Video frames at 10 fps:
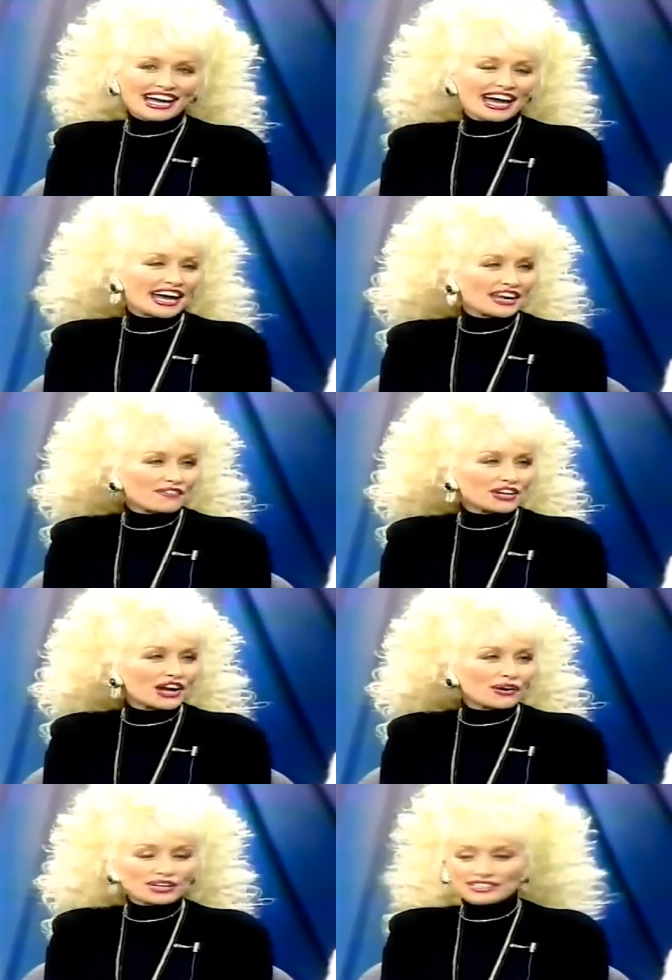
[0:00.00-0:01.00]
I'd love to
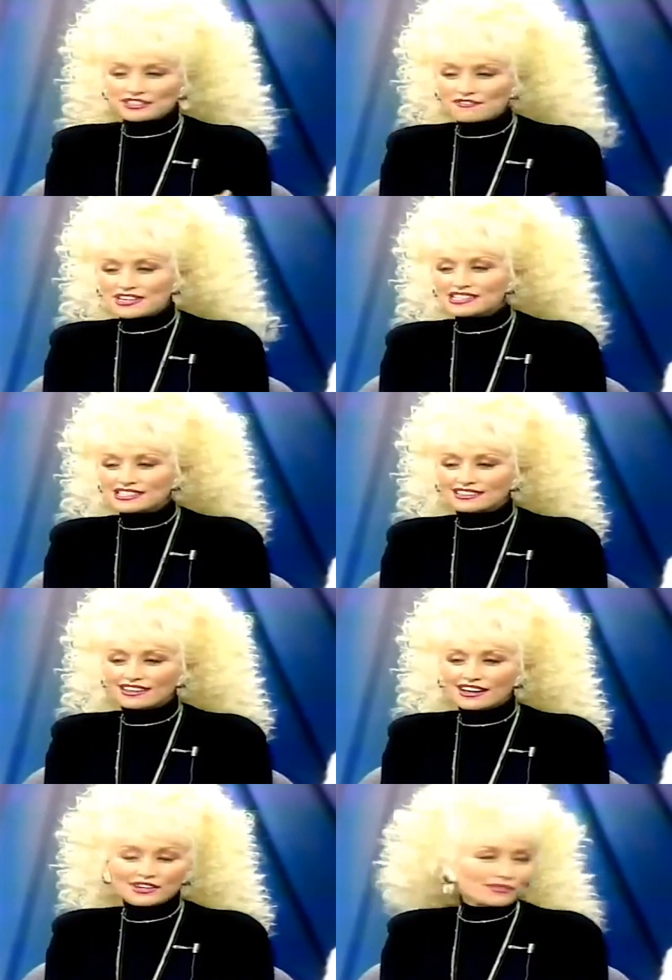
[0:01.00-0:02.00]
know if we're missing
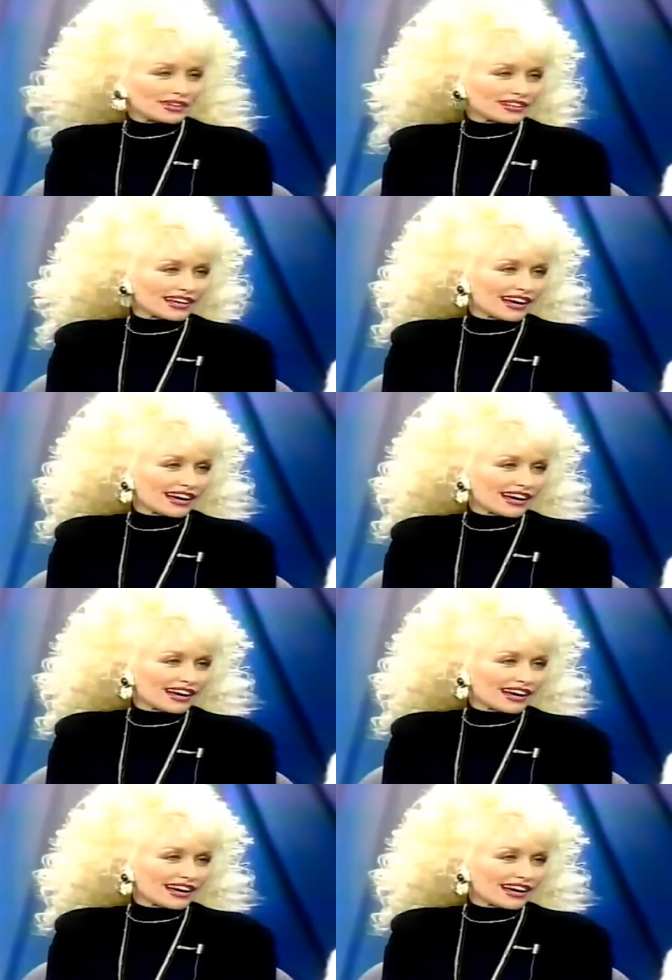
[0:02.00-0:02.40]
something. Drop a